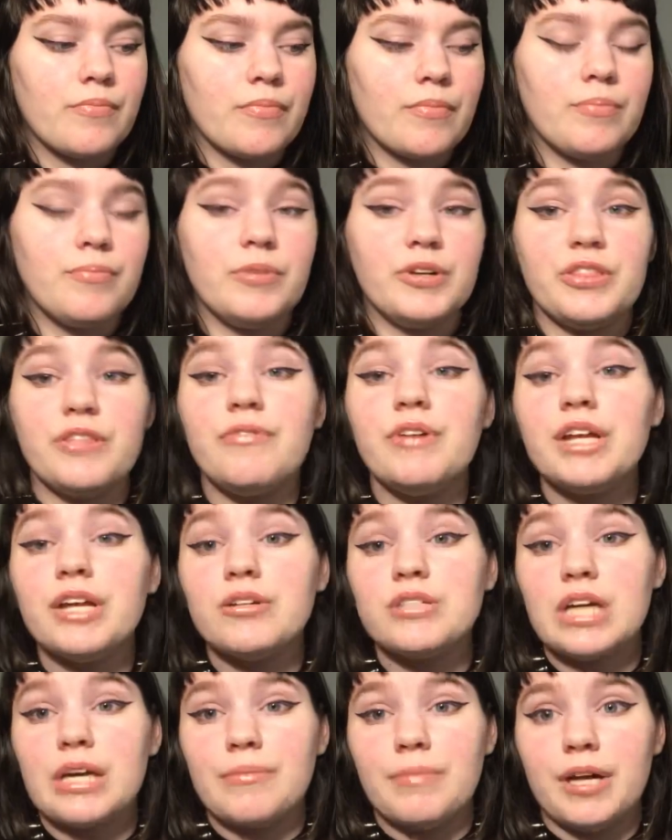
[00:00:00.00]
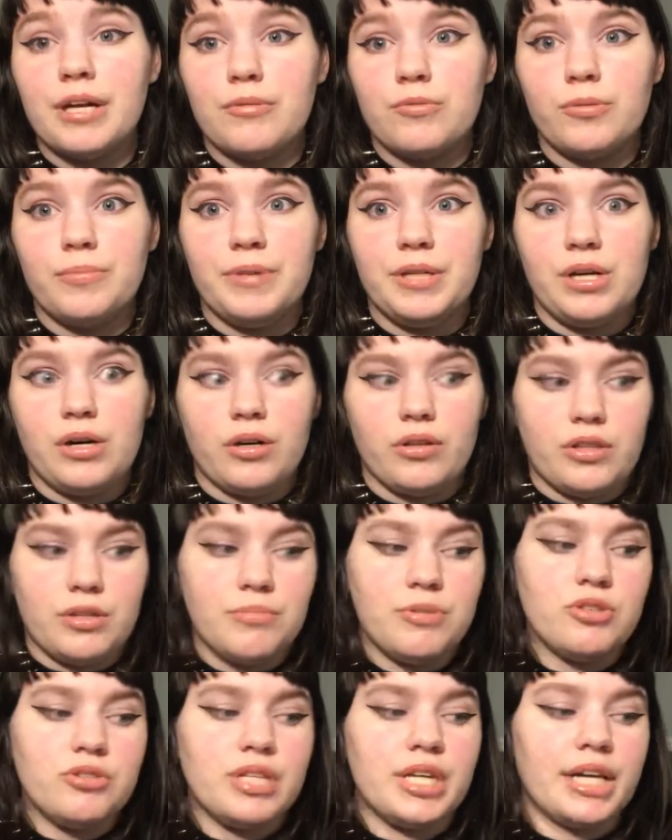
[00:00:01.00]
But the videos I make will be on the
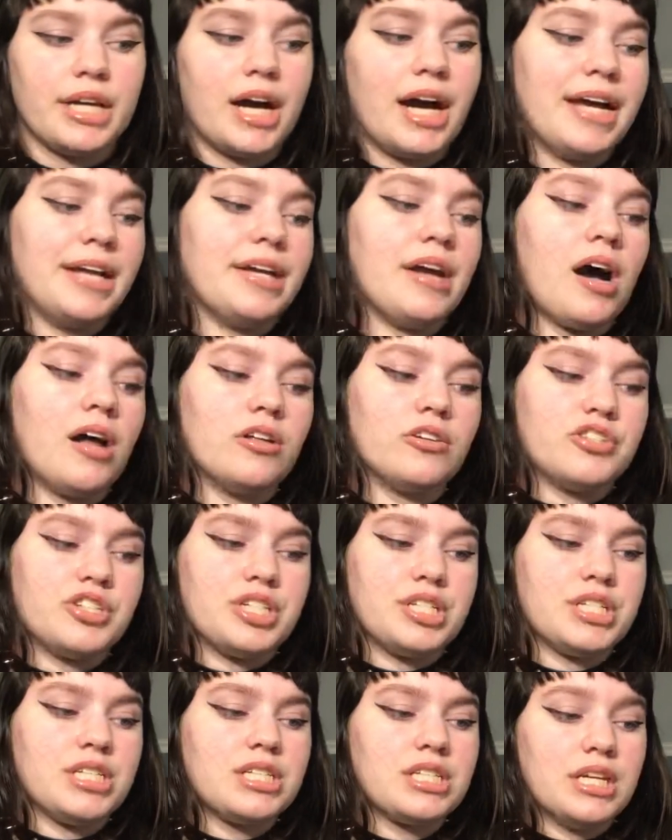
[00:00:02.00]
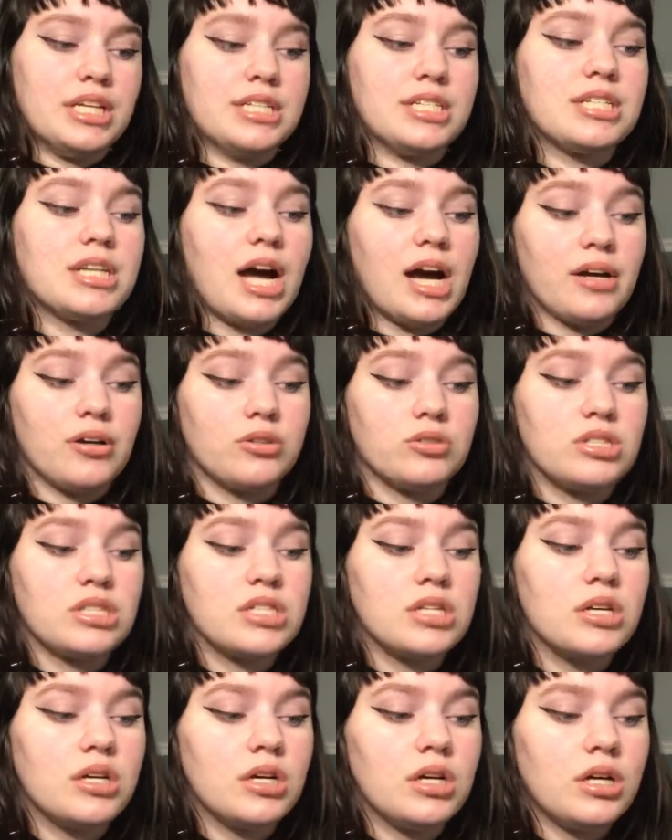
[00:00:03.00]
music, ideologies, and styles,
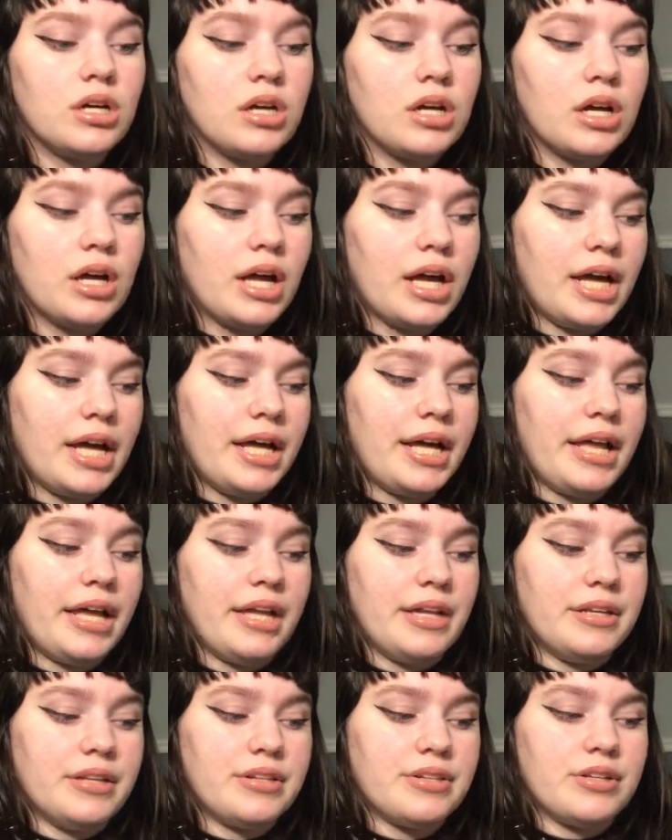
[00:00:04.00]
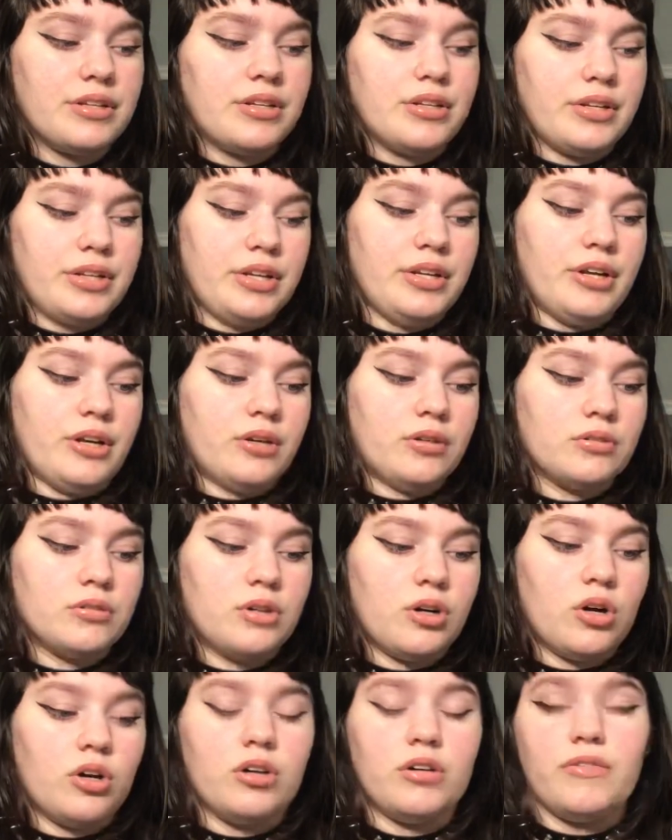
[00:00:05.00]
and,
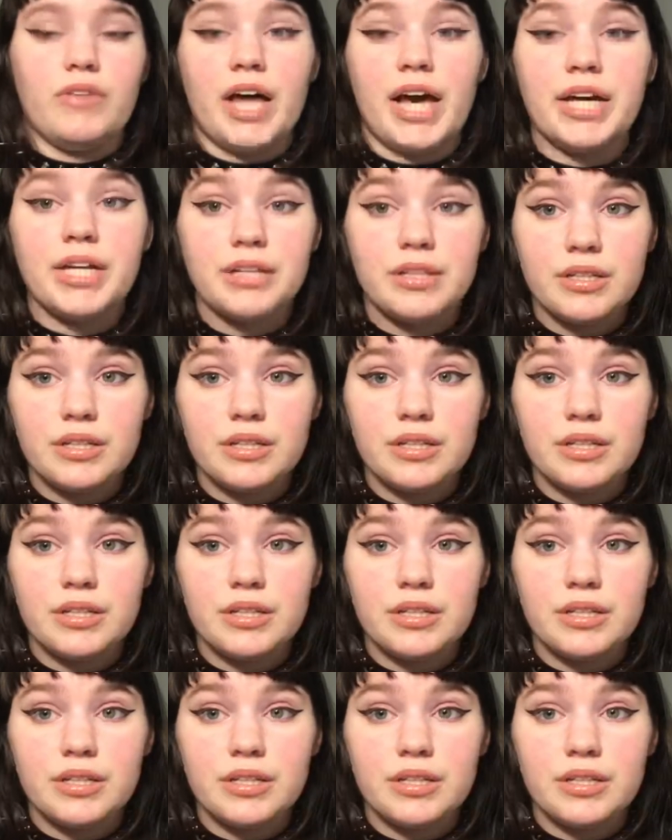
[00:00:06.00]
all that.